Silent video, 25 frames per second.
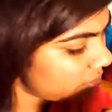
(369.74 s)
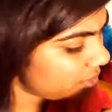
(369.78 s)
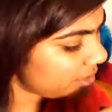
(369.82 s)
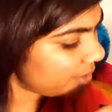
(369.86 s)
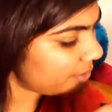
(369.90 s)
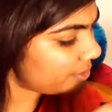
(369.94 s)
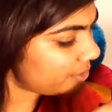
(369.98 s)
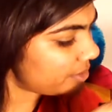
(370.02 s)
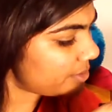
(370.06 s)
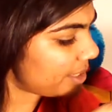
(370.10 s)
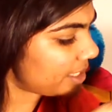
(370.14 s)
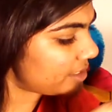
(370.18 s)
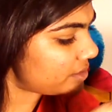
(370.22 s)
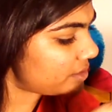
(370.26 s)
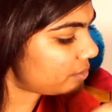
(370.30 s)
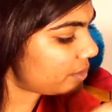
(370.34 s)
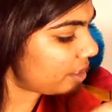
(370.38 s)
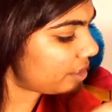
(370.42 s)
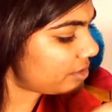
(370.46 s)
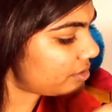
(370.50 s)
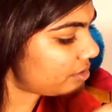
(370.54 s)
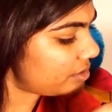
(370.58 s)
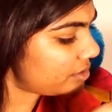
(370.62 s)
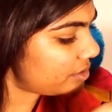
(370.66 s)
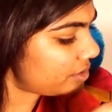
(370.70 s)
that was a bad
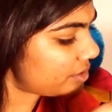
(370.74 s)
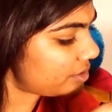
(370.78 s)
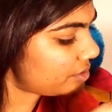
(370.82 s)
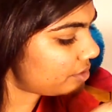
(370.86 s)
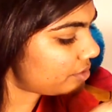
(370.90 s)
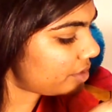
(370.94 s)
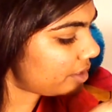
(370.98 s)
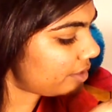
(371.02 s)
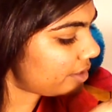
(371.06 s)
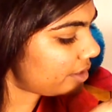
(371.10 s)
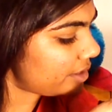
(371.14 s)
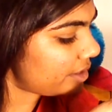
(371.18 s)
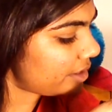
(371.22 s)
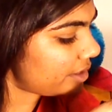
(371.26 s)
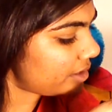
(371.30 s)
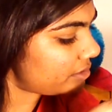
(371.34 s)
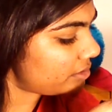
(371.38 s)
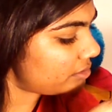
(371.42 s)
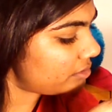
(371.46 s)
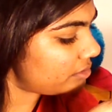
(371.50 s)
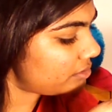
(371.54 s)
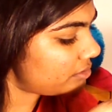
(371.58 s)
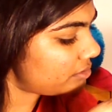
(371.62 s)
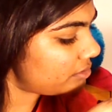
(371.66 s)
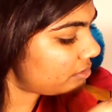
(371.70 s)
swatch. Let's try that again.
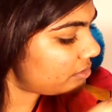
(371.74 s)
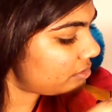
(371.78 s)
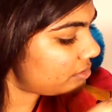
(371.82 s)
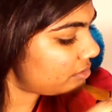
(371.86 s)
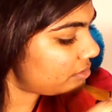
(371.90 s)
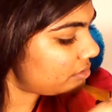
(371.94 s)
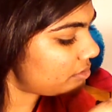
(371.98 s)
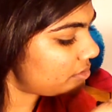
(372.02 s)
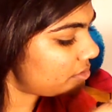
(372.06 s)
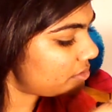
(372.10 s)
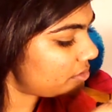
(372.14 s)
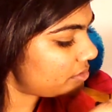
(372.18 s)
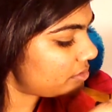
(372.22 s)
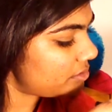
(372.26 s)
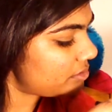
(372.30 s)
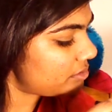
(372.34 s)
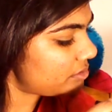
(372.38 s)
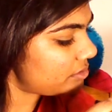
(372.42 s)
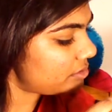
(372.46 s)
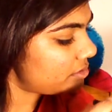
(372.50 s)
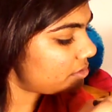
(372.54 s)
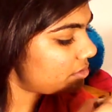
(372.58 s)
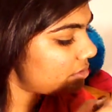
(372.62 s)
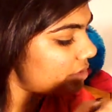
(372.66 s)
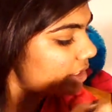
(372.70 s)

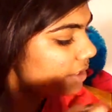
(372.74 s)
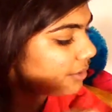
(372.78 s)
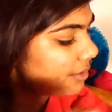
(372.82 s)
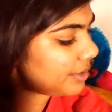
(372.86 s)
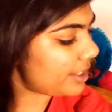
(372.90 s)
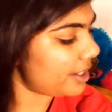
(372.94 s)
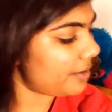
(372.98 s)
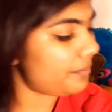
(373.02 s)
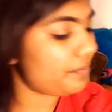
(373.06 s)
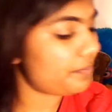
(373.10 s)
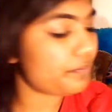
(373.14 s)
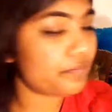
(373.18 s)
There we go.